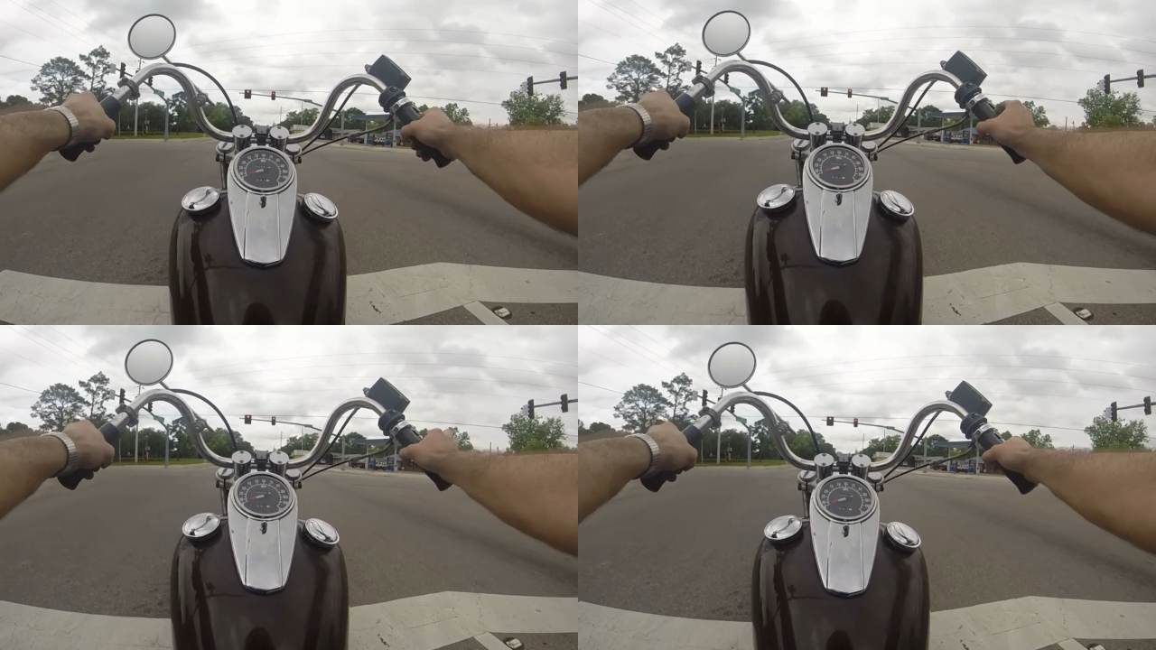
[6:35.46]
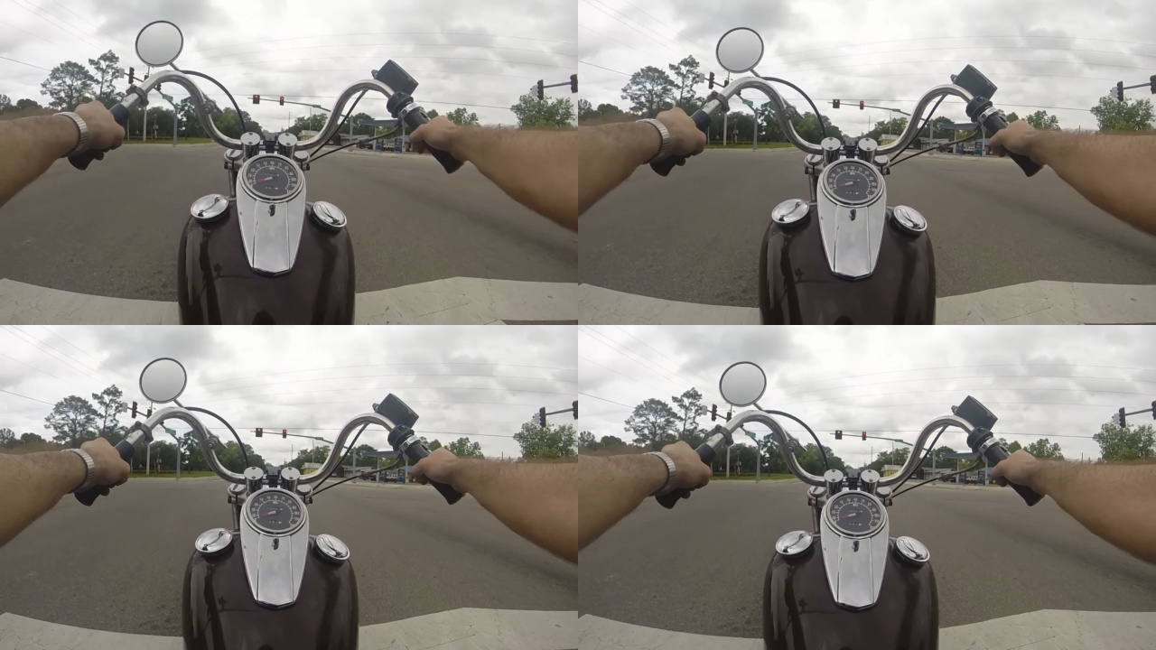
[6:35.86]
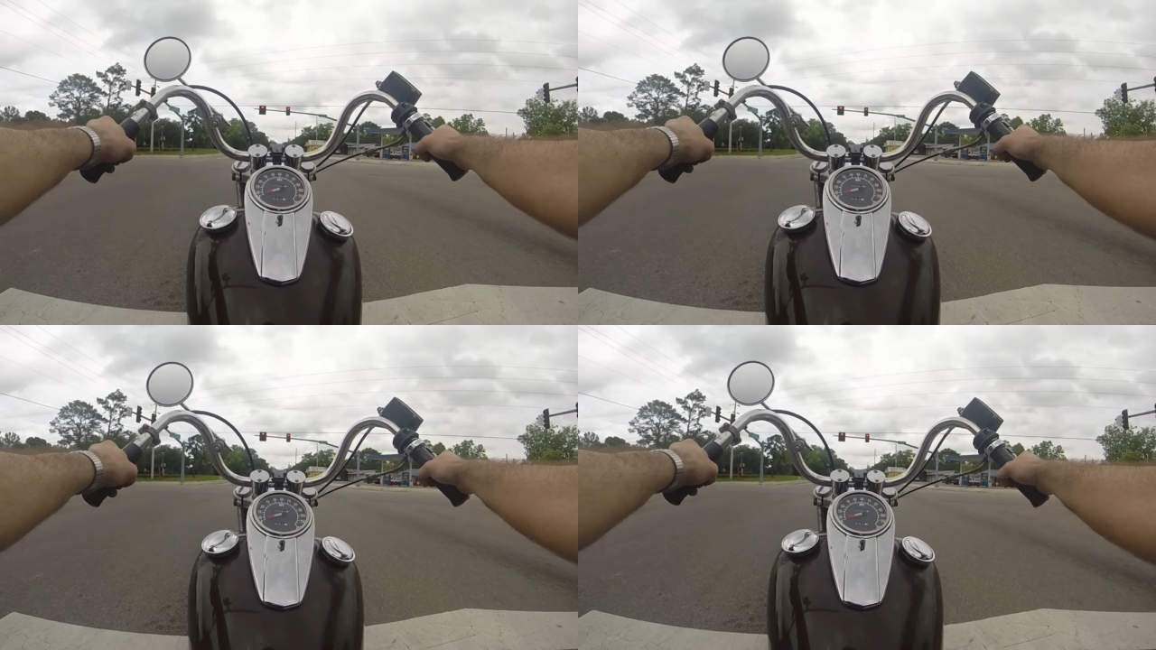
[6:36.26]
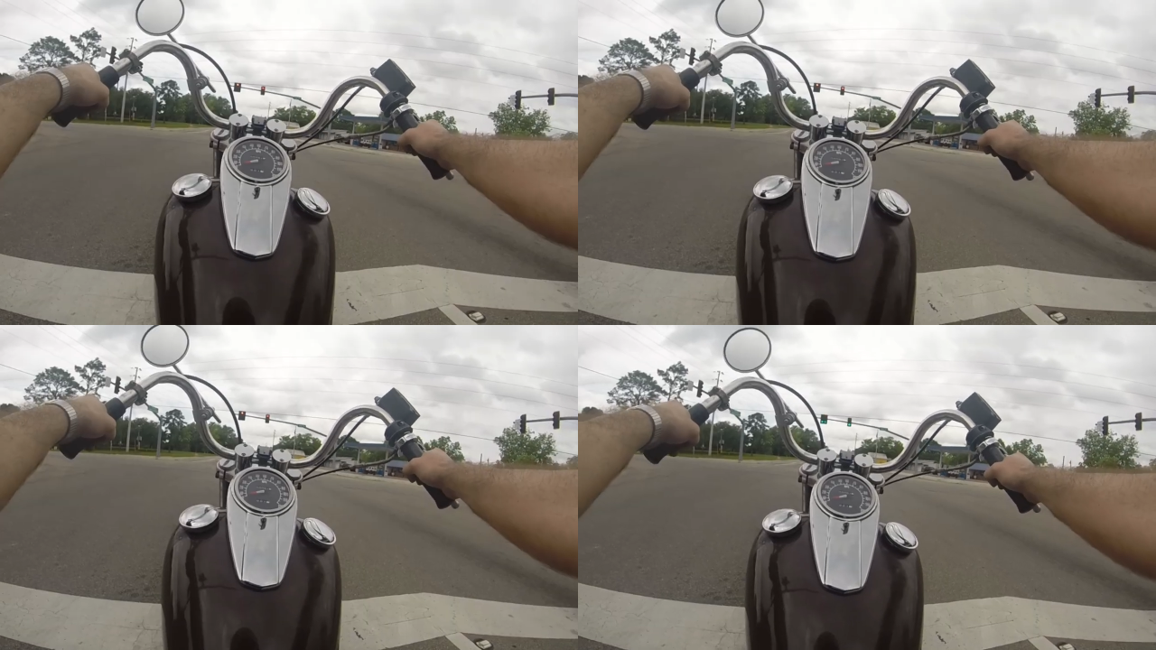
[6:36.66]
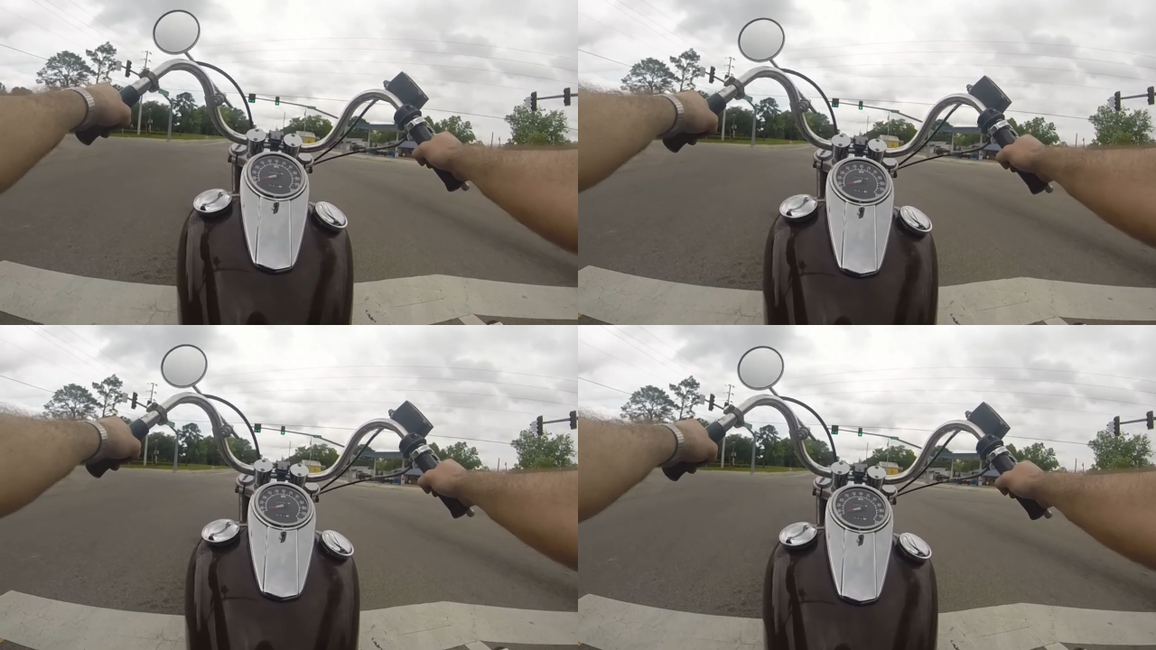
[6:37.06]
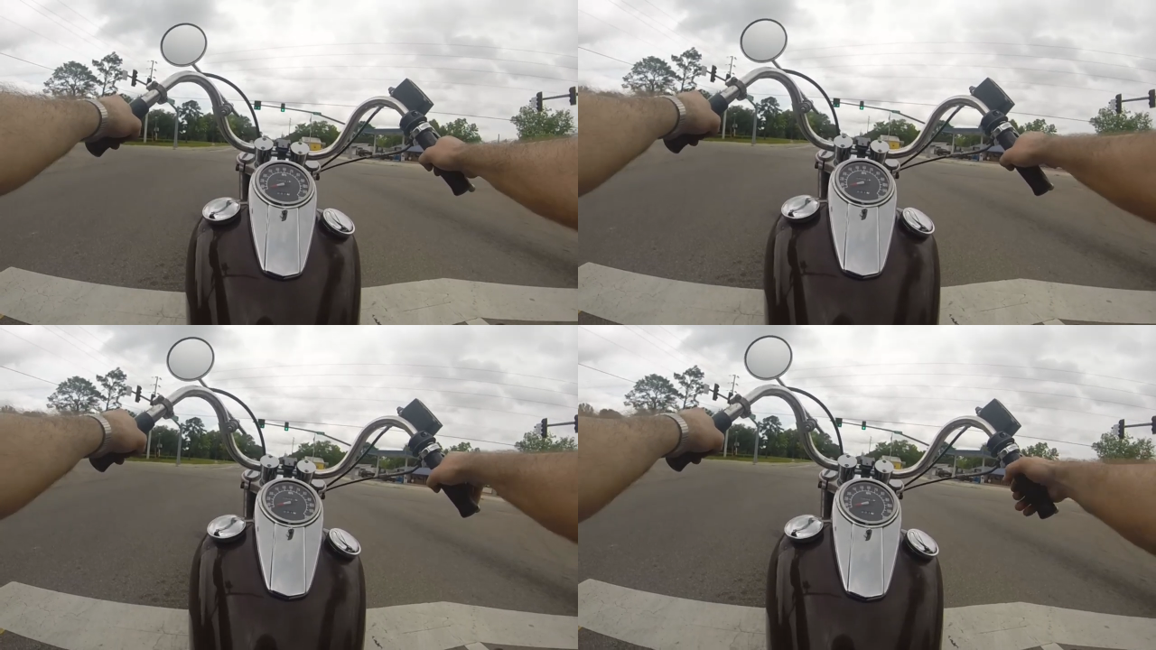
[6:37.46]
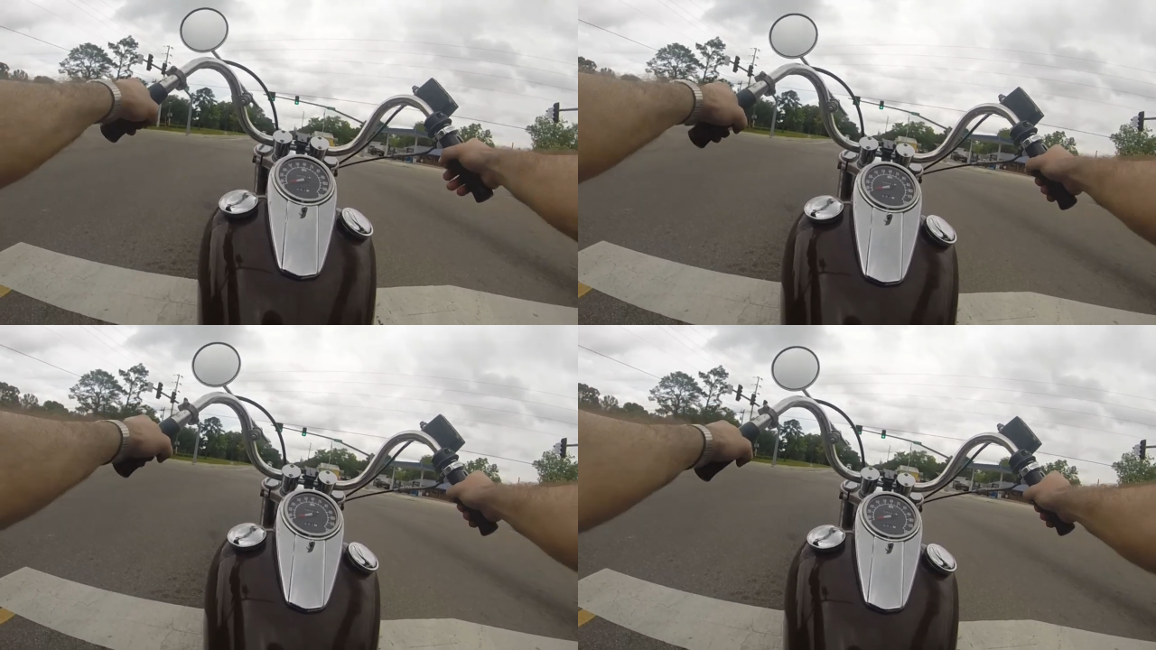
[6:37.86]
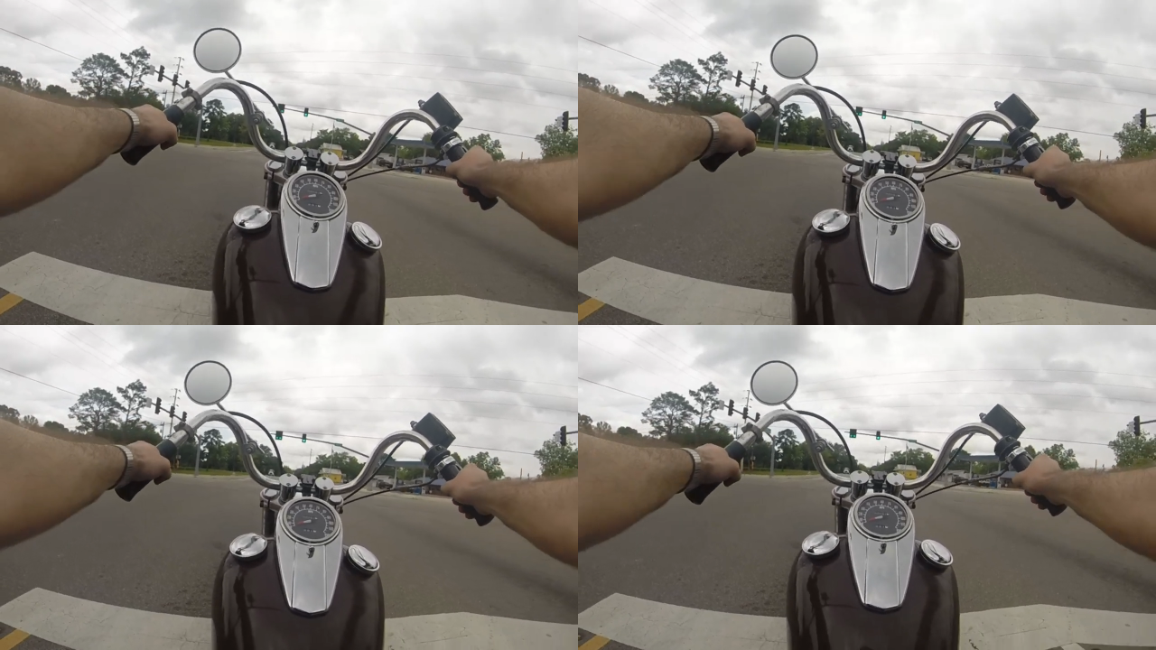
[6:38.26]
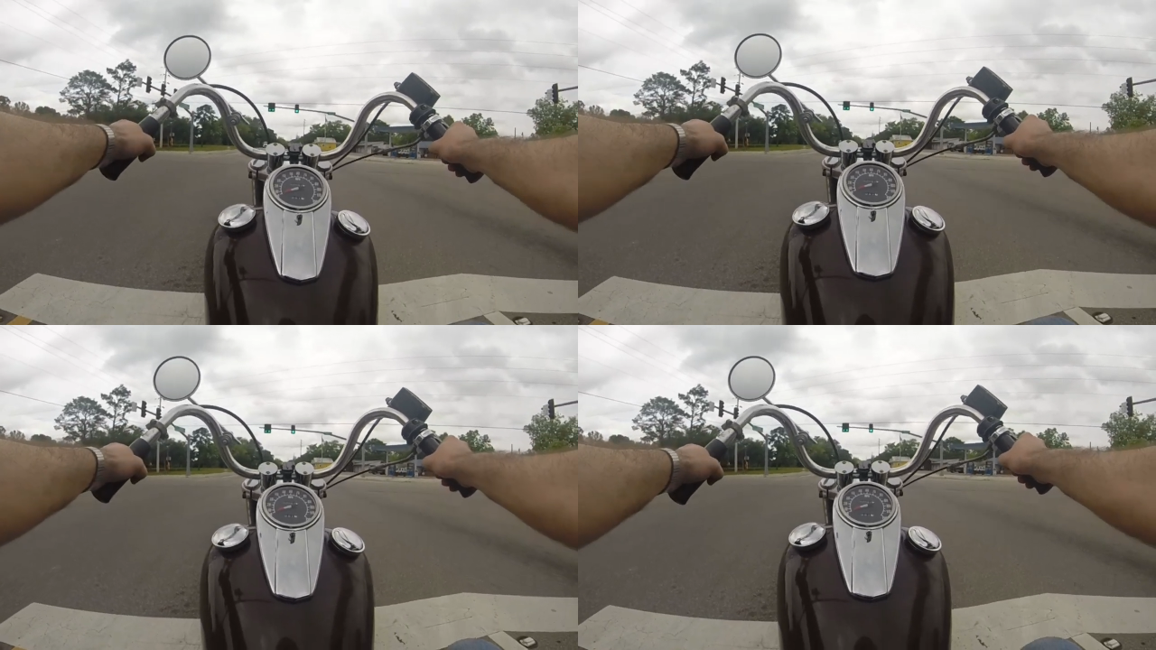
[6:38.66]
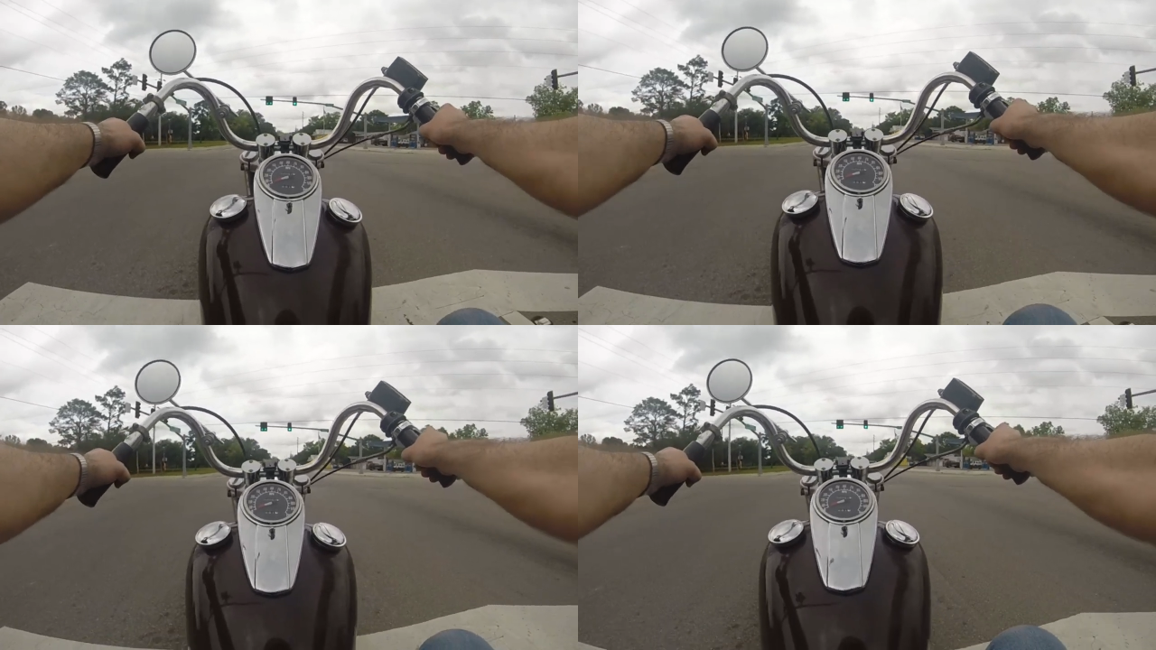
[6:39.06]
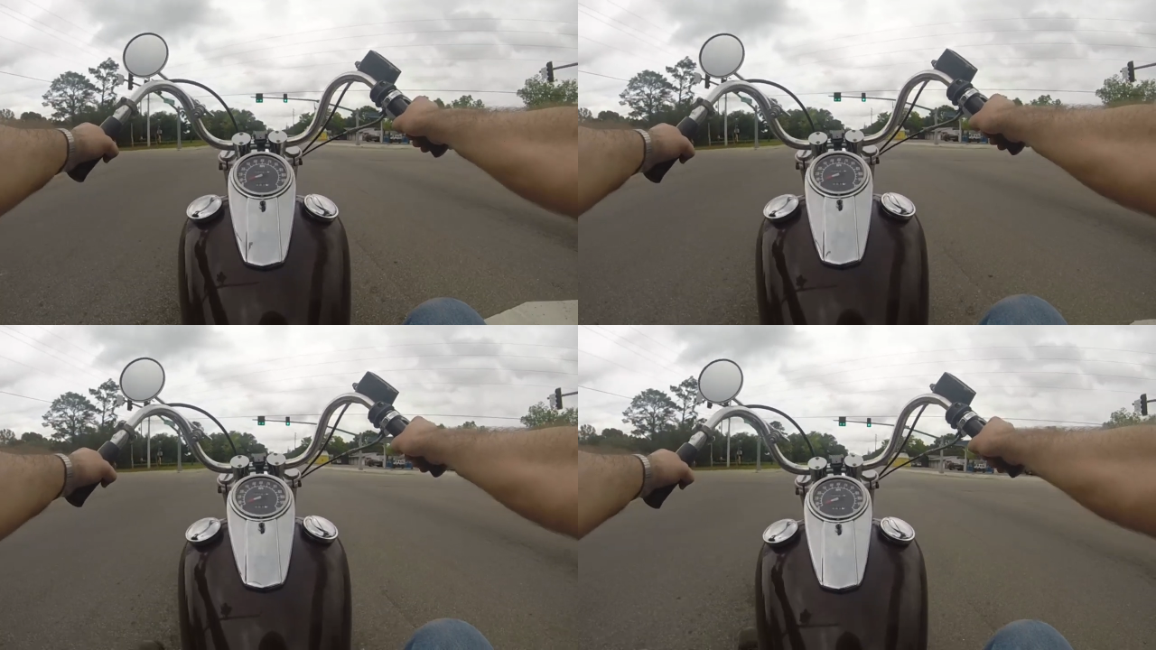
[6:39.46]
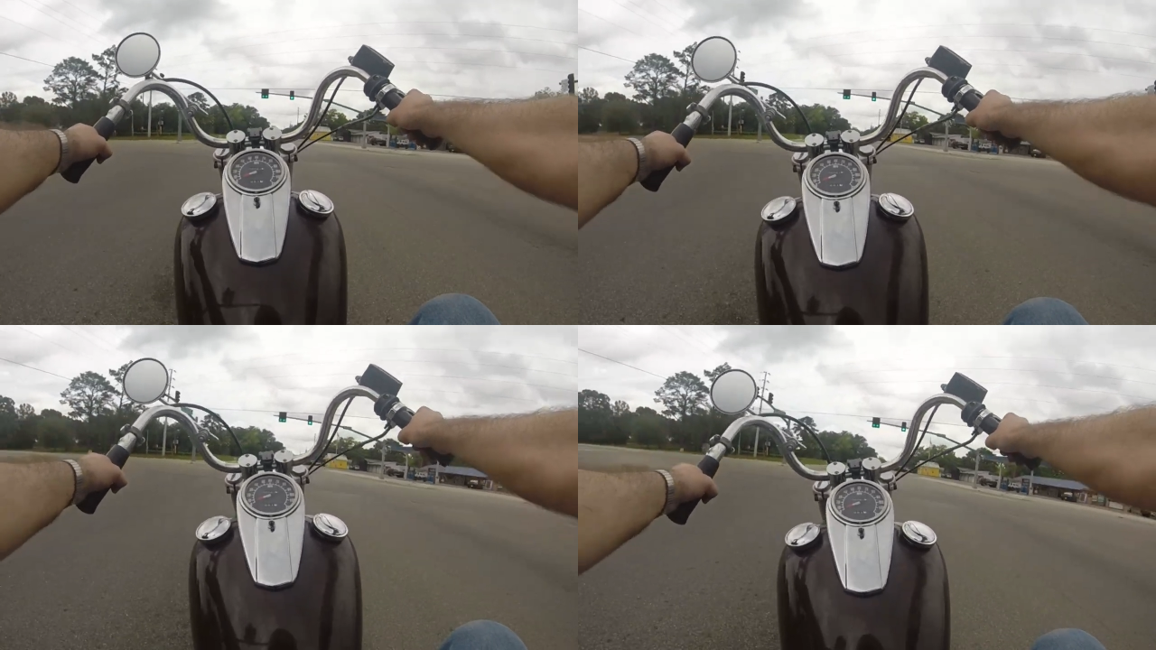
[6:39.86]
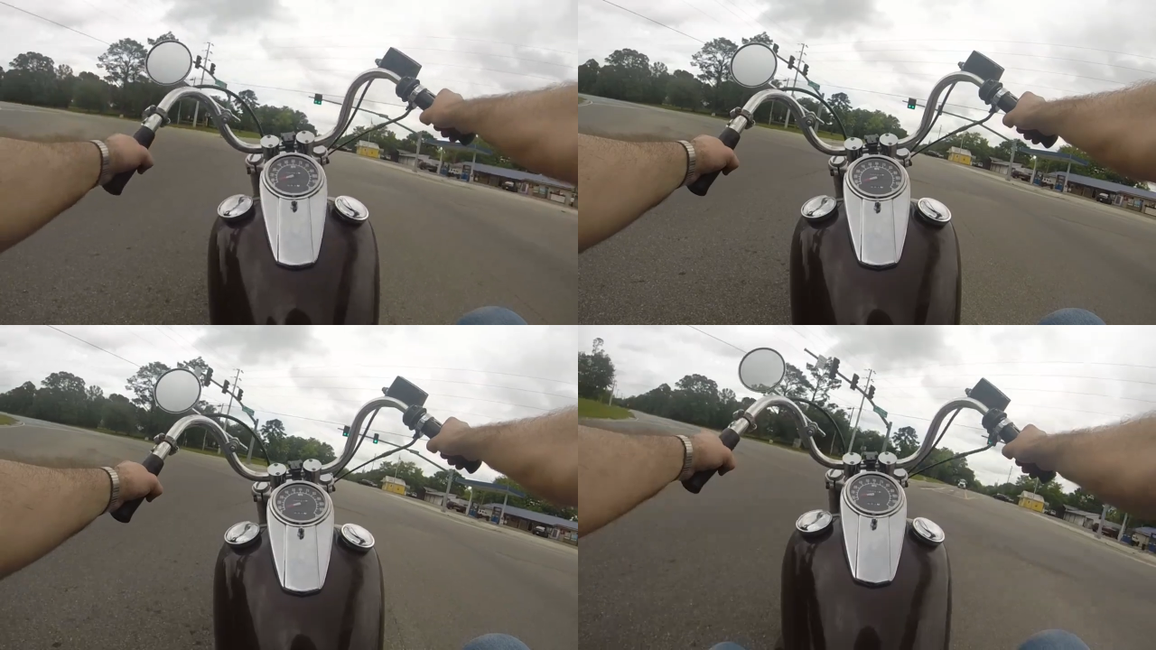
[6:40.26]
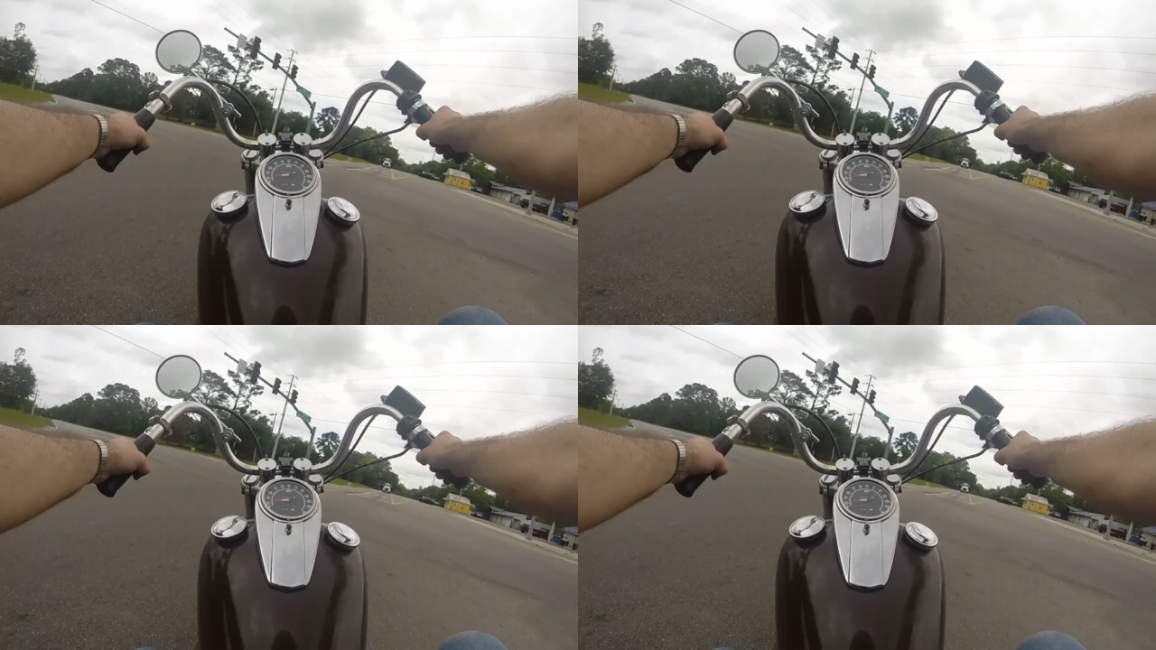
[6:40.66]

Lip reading: [unreadable: no face in view]